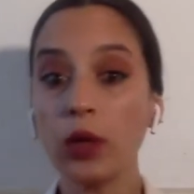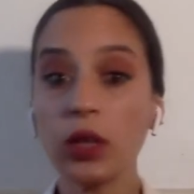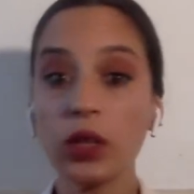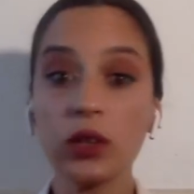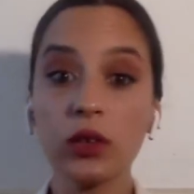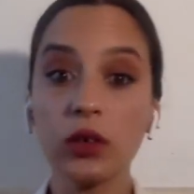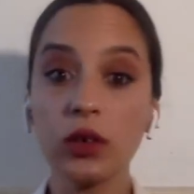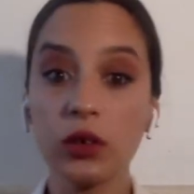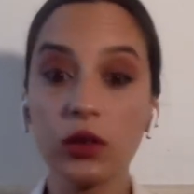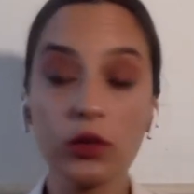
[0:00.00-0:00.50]
I
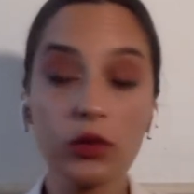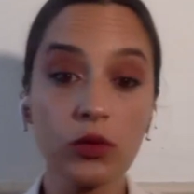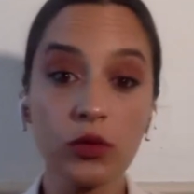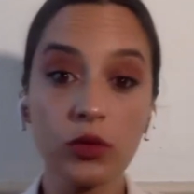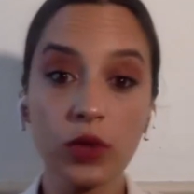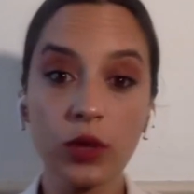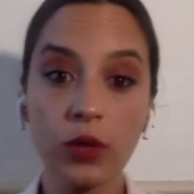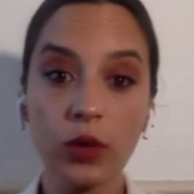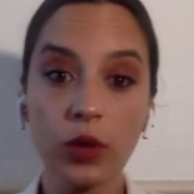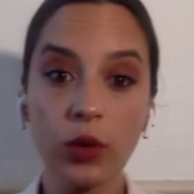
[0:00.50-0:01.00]
mean,
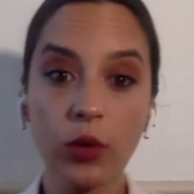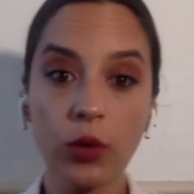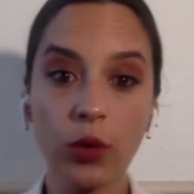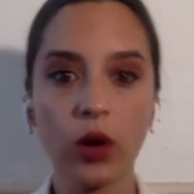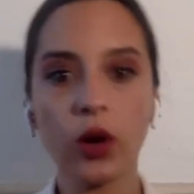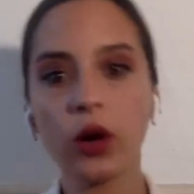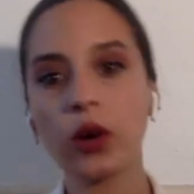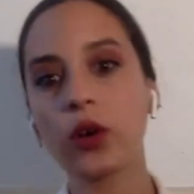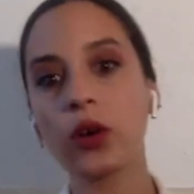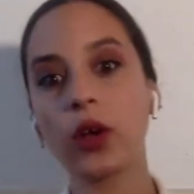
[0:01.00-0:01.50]
uh, we,
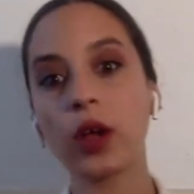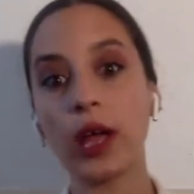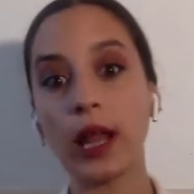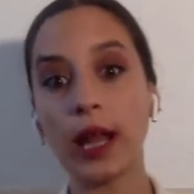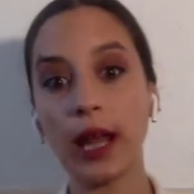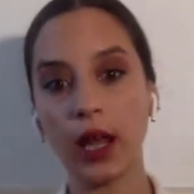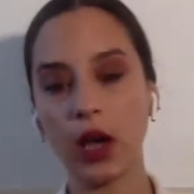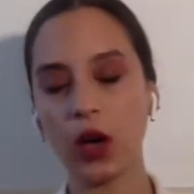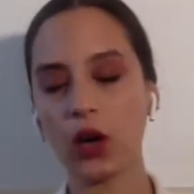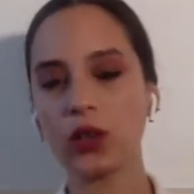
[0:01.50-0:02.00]
we work
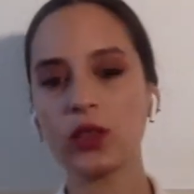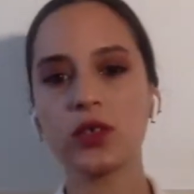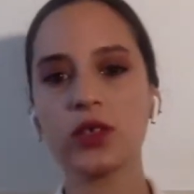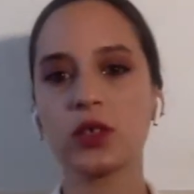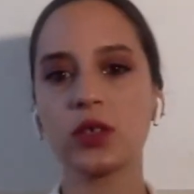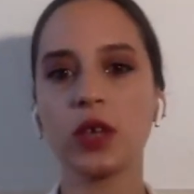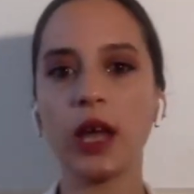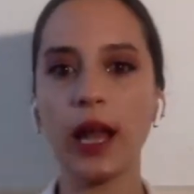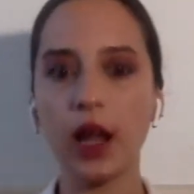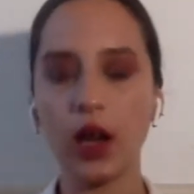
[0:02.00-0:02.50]
a lot,
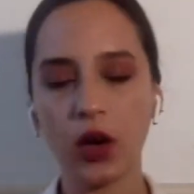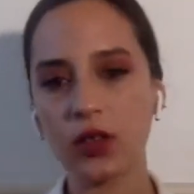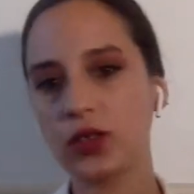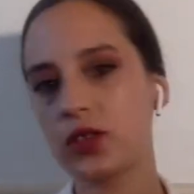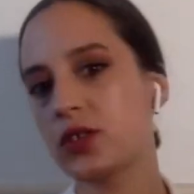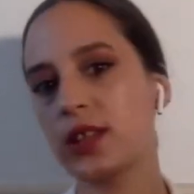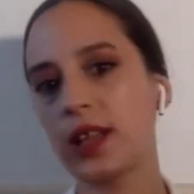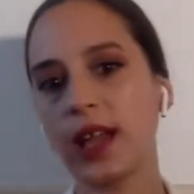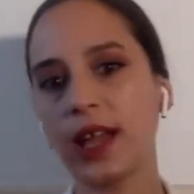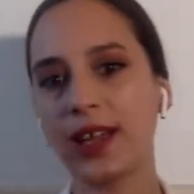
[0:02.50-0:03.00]
a
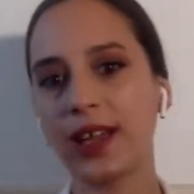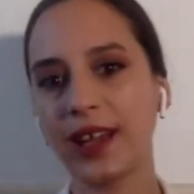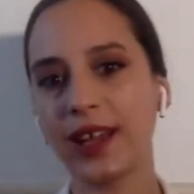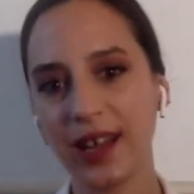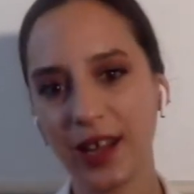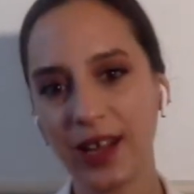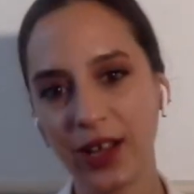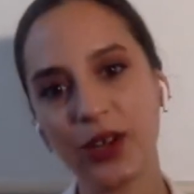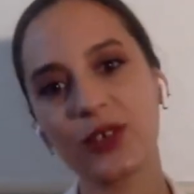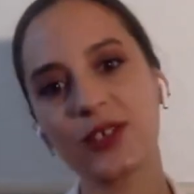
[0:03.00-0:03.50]
lot,
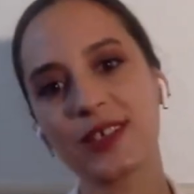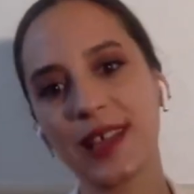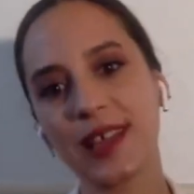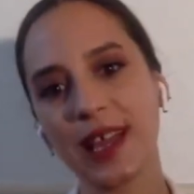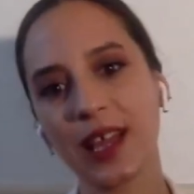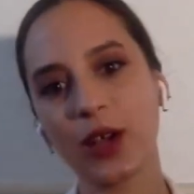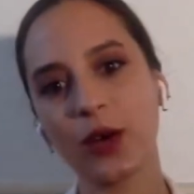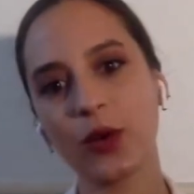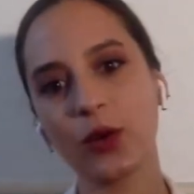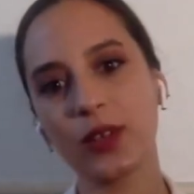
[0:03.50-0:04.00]
like a
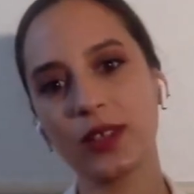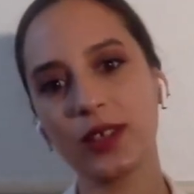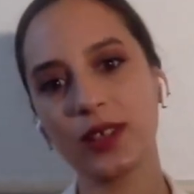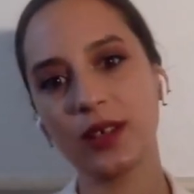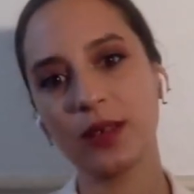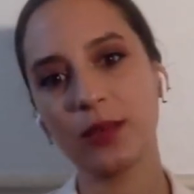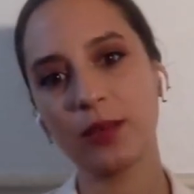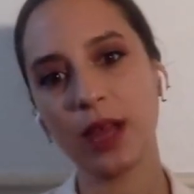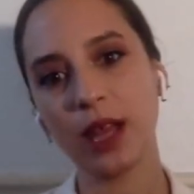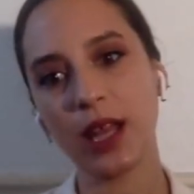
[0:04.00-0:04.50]
lot. Like
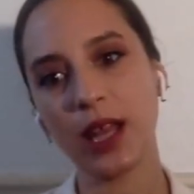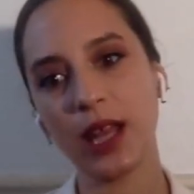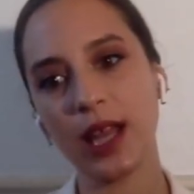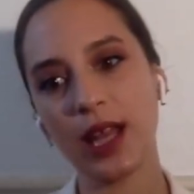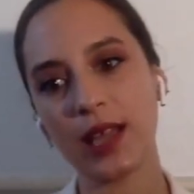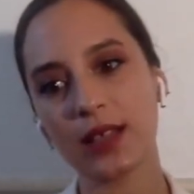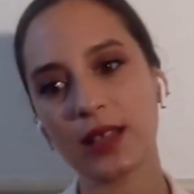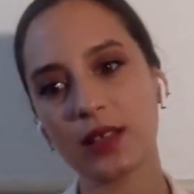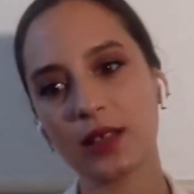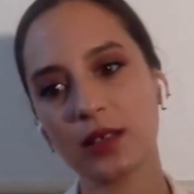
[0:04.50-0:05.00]
the, my
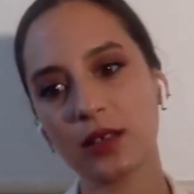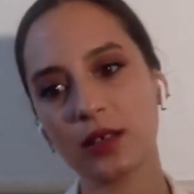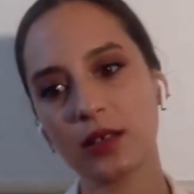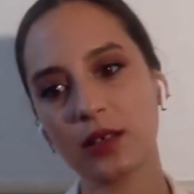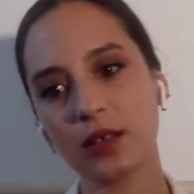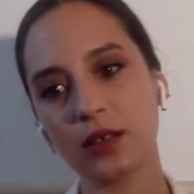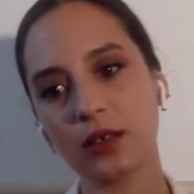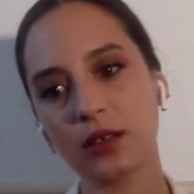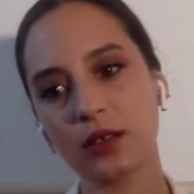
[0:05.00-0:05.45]
last